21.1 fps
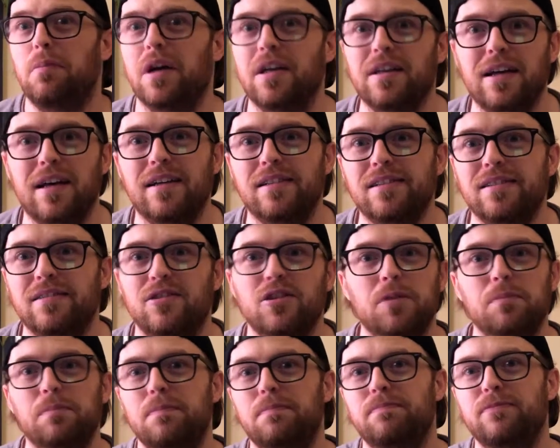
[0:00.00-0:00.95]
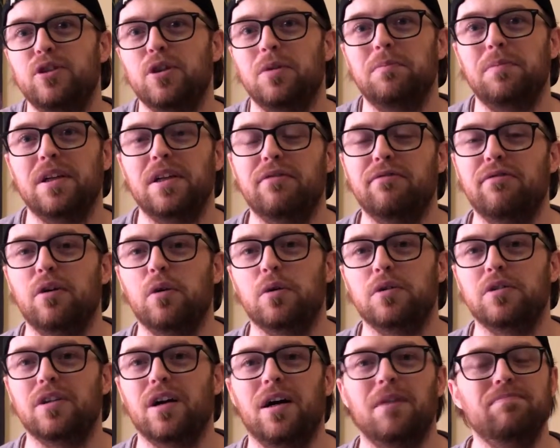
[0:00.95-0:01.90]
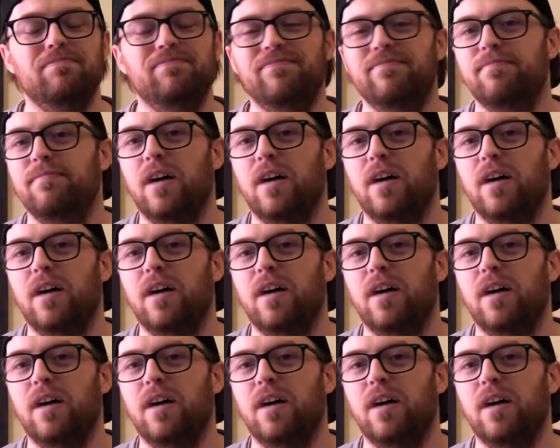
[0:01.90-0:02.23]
I guess. Jump into Photoshop.